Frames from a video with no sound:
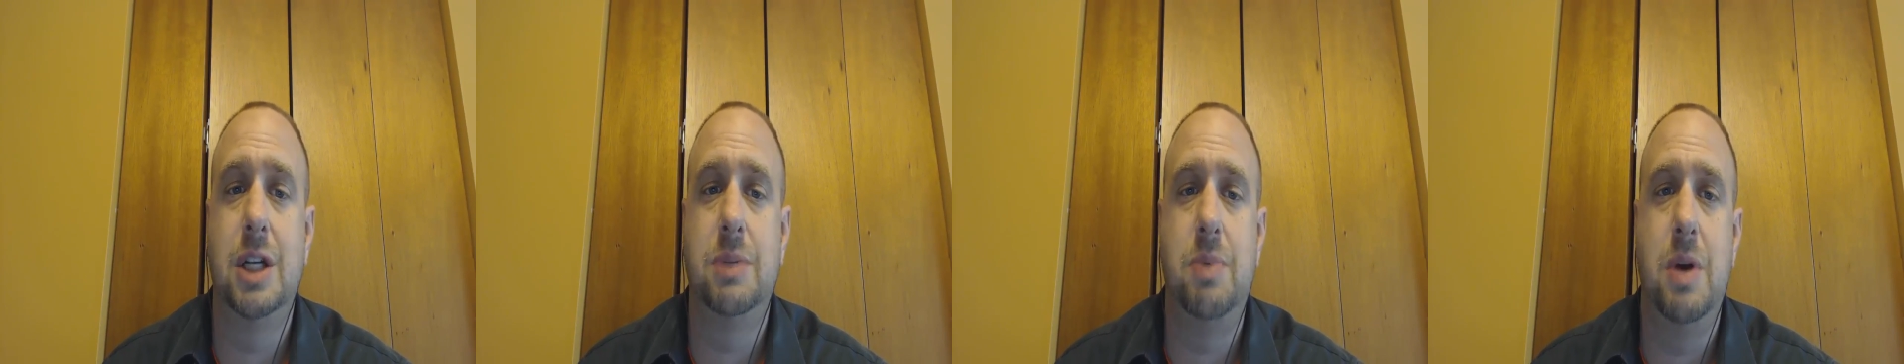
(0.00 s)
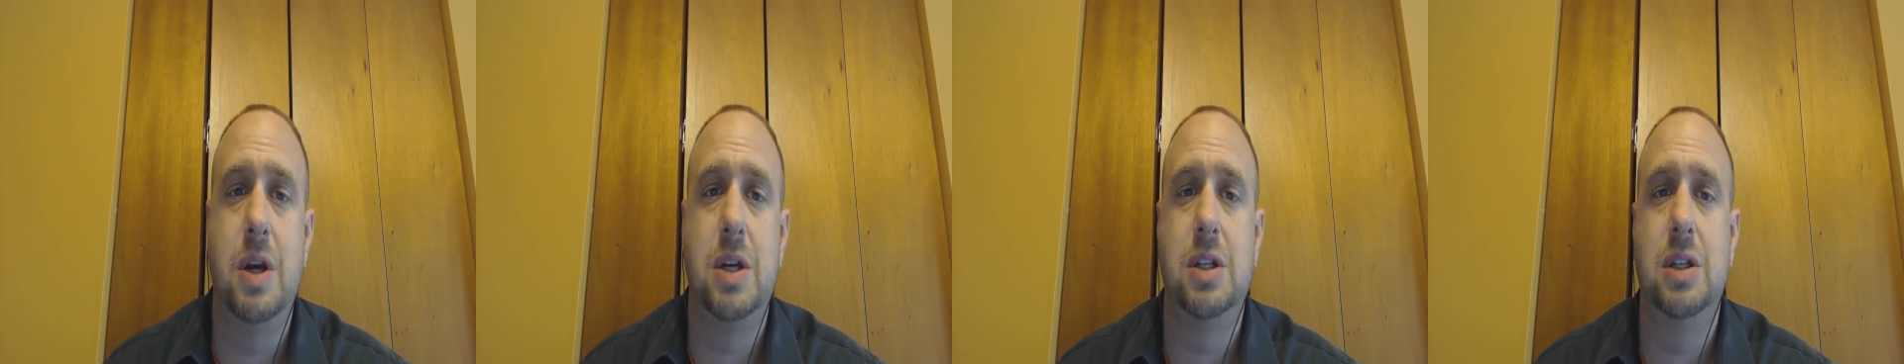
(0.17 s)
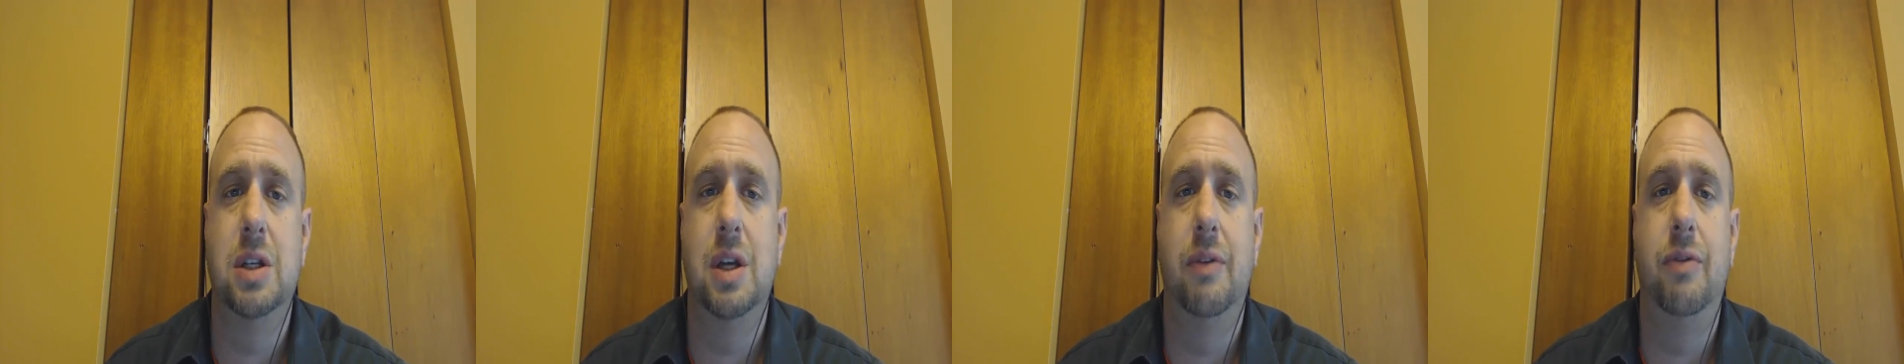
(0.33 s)

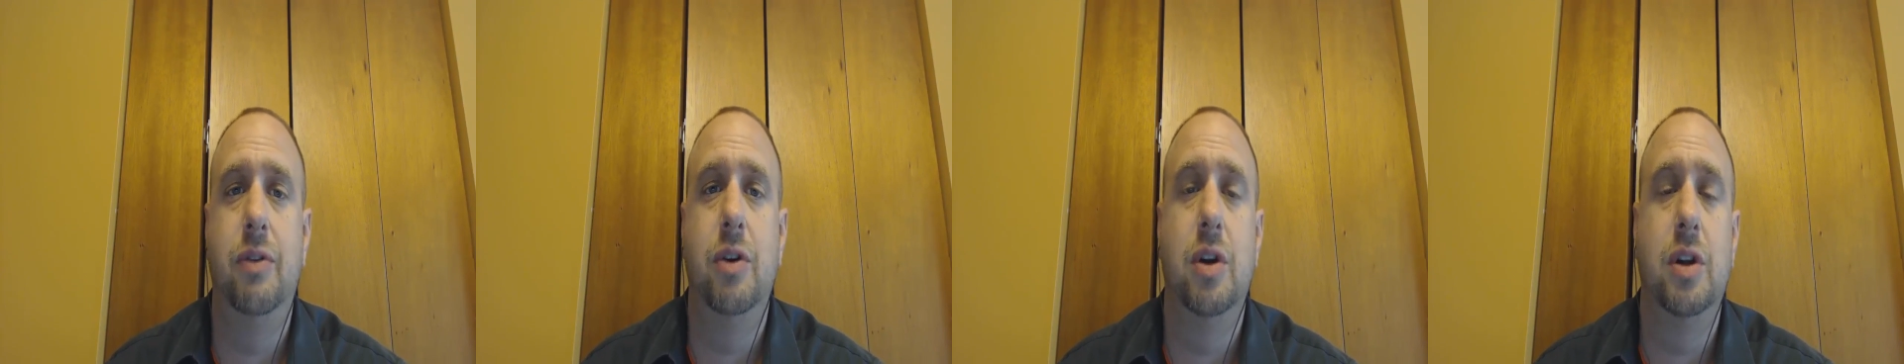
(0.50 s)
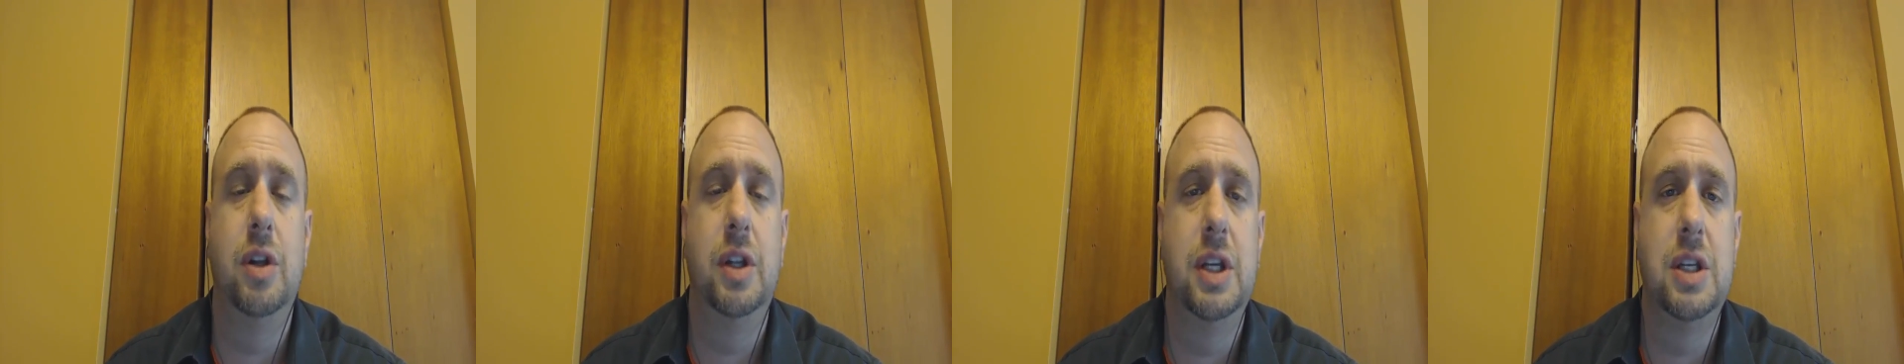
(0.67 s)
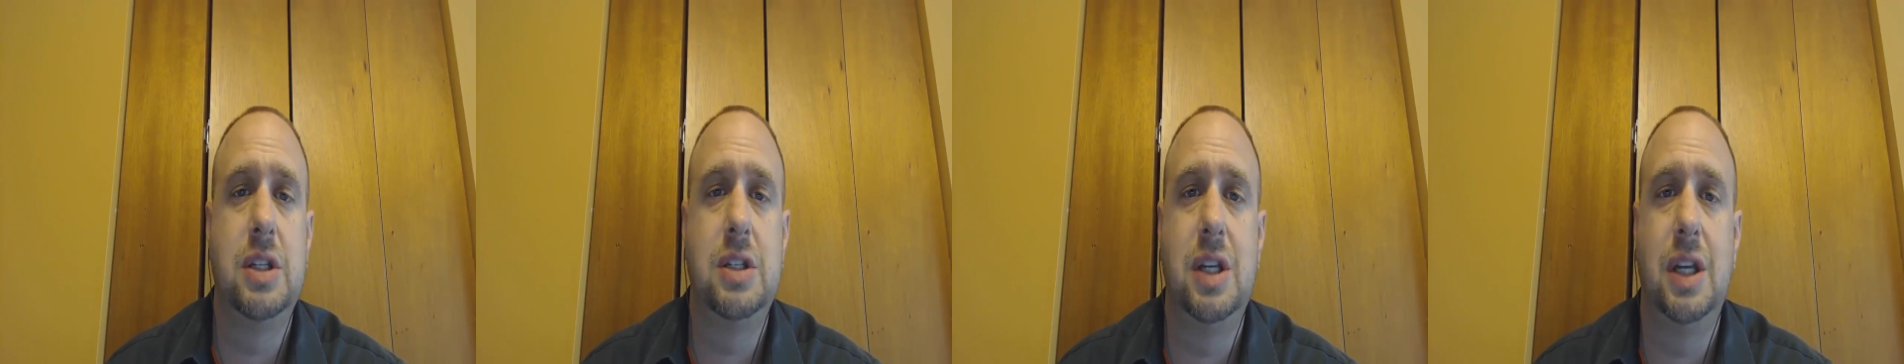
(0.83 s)
especially if you're
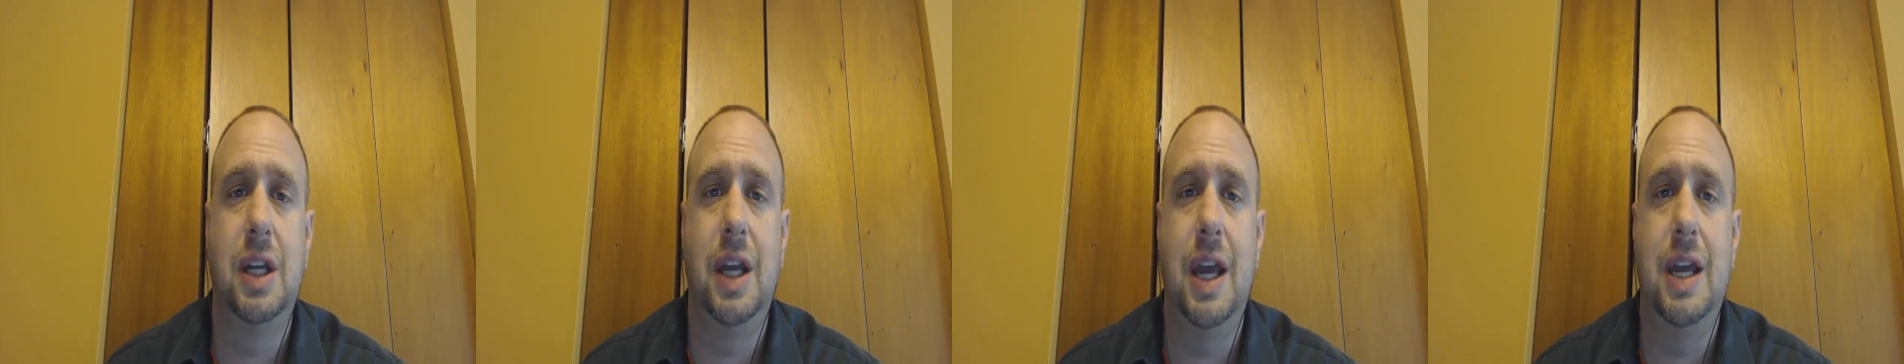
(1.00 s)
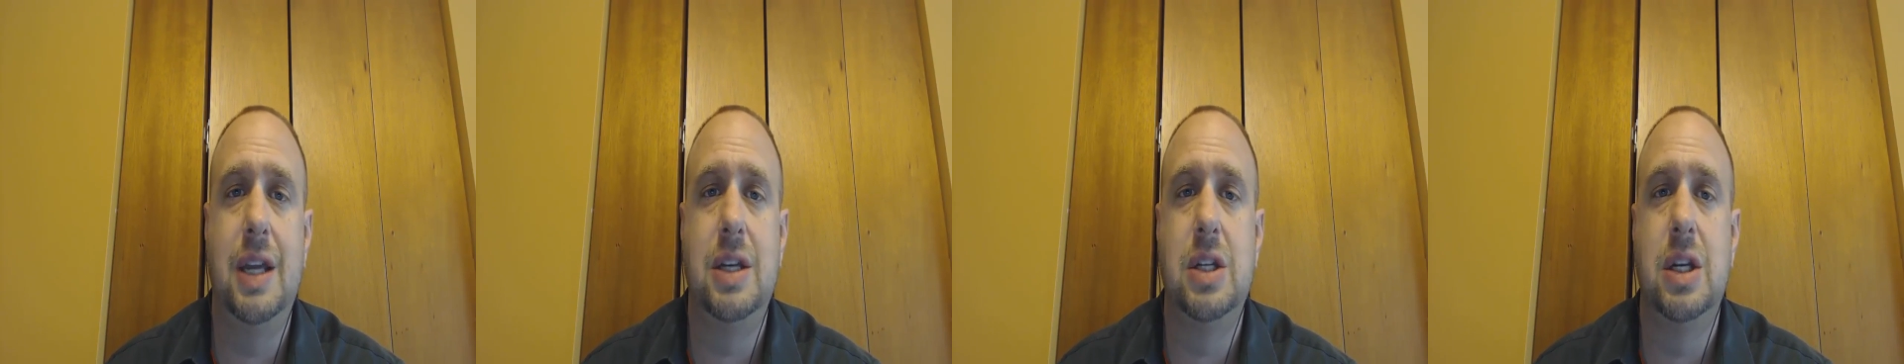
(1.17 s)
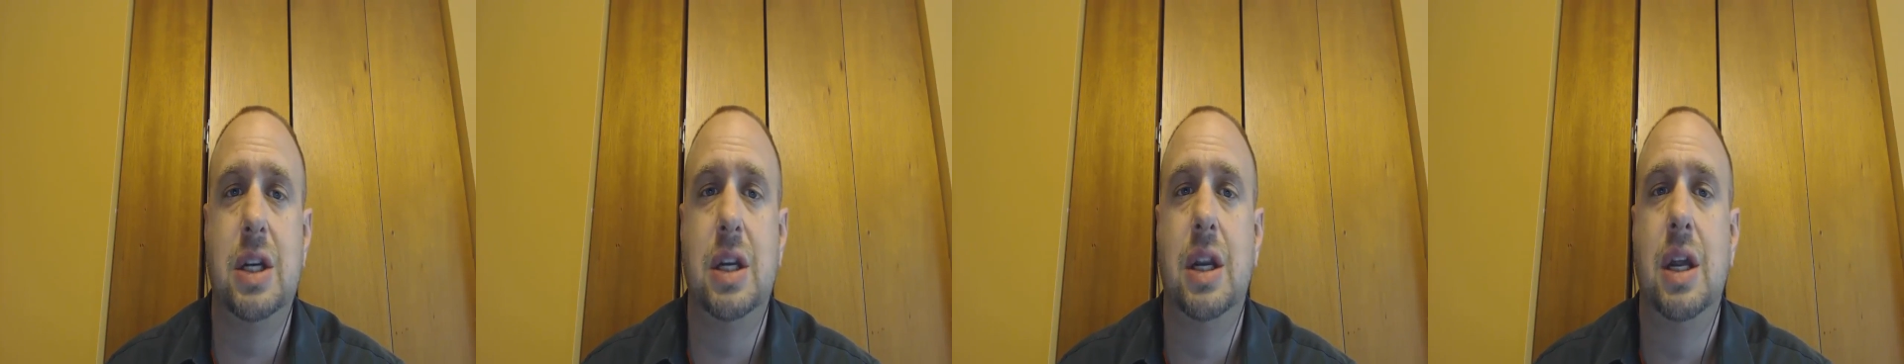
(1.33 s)
a listing
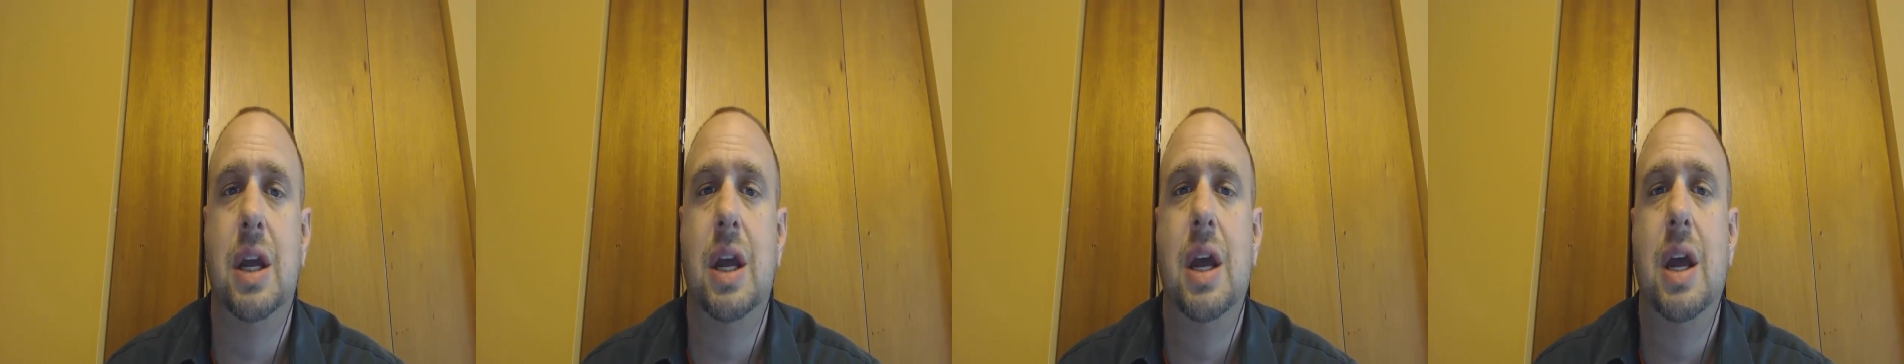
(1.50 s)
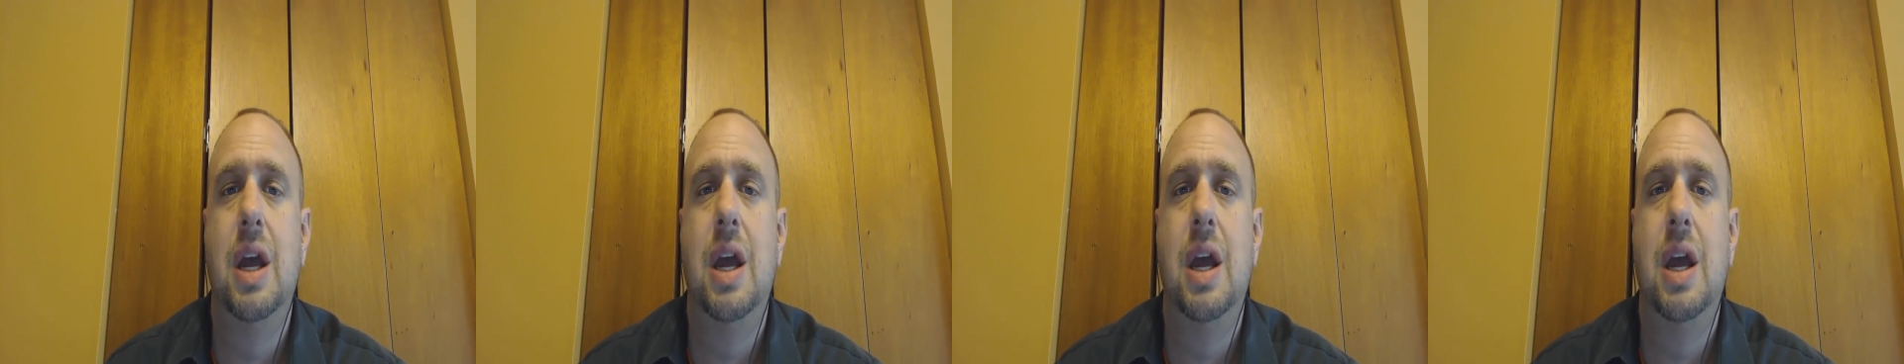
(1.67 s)
agent.